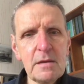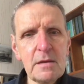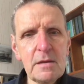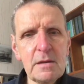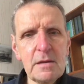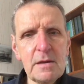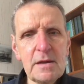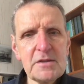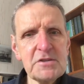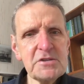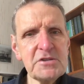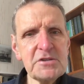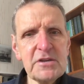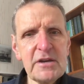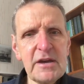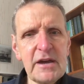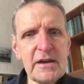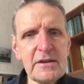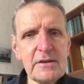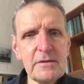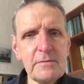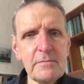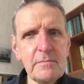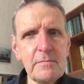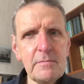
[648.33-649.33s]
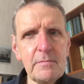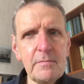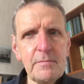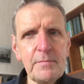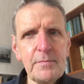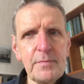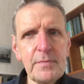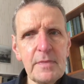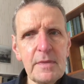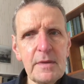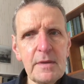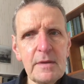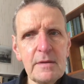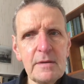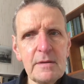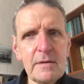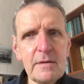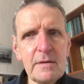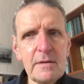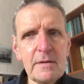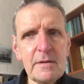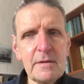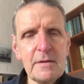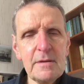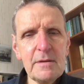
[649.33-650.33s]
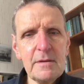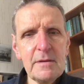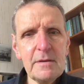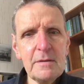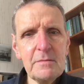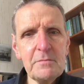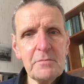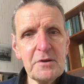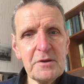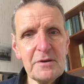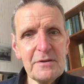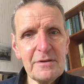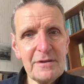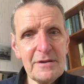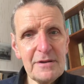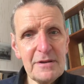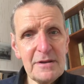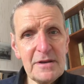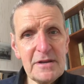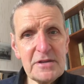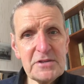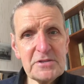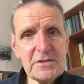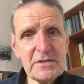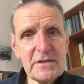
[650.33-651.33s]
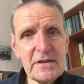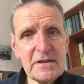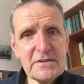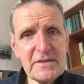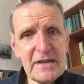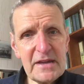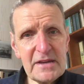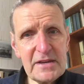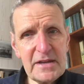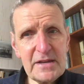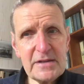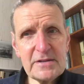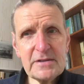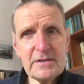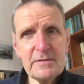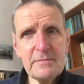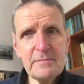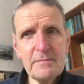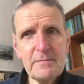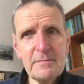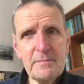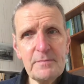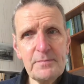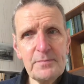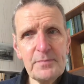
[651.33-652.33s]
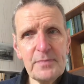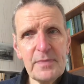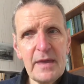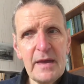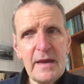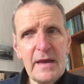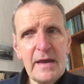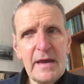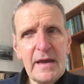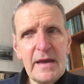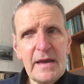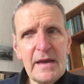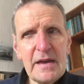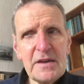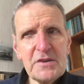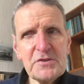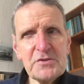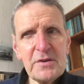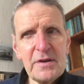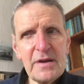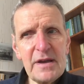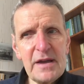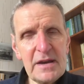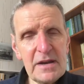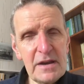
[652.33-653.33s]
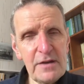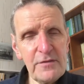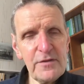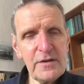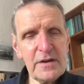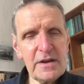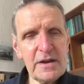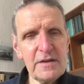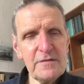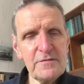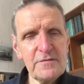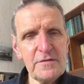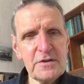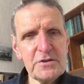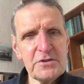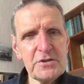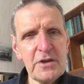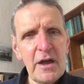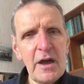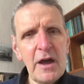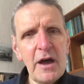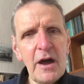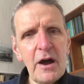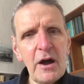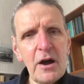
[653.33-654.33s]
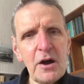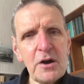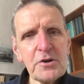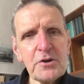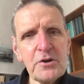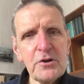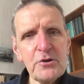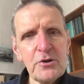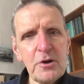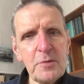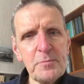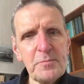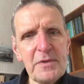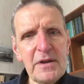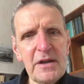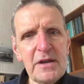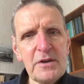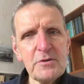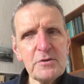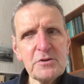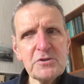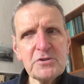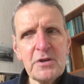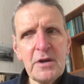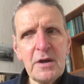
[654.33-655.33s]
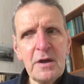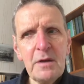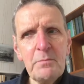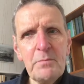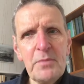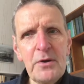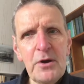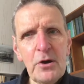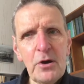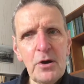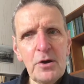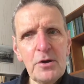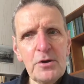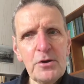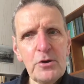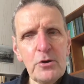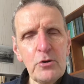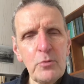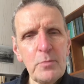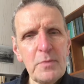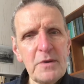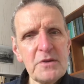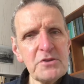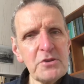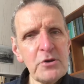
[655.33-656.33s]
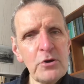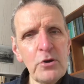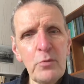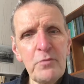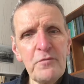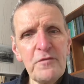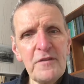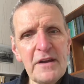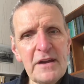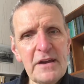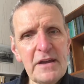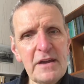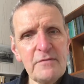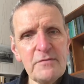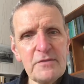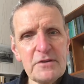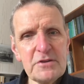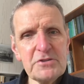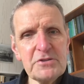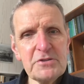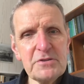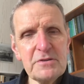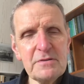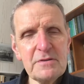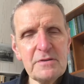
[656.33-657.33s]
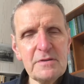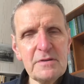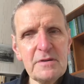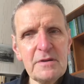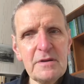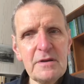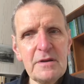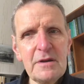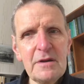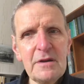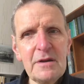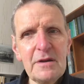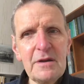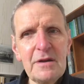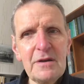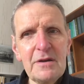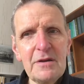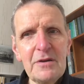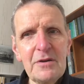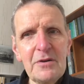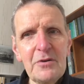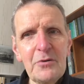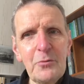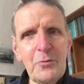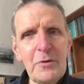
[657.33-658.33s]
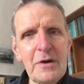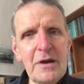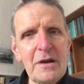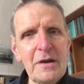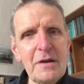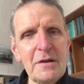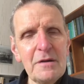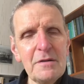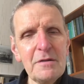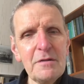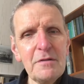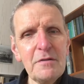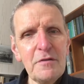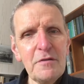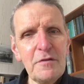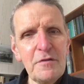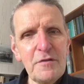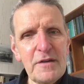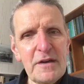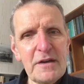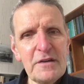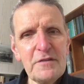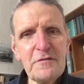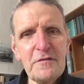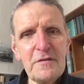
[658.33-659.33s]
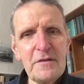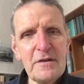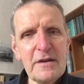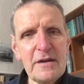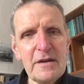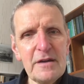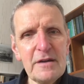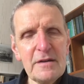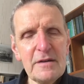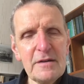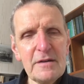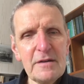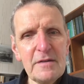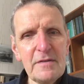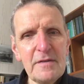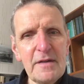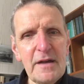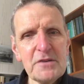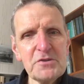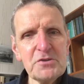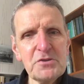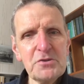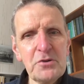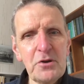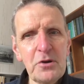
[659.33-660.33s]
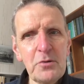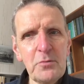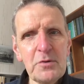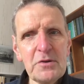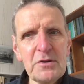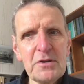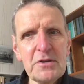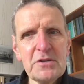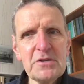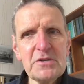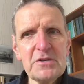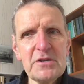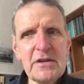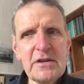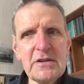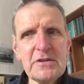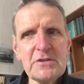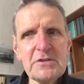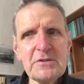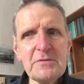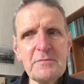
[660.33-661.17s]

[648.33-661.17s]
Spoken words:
It's sad. But listen, is that it? Is there any forgiveness? Are corrupt leaders beyond hope? Is there hope for any of us? Well, thankfully, that's not what it says.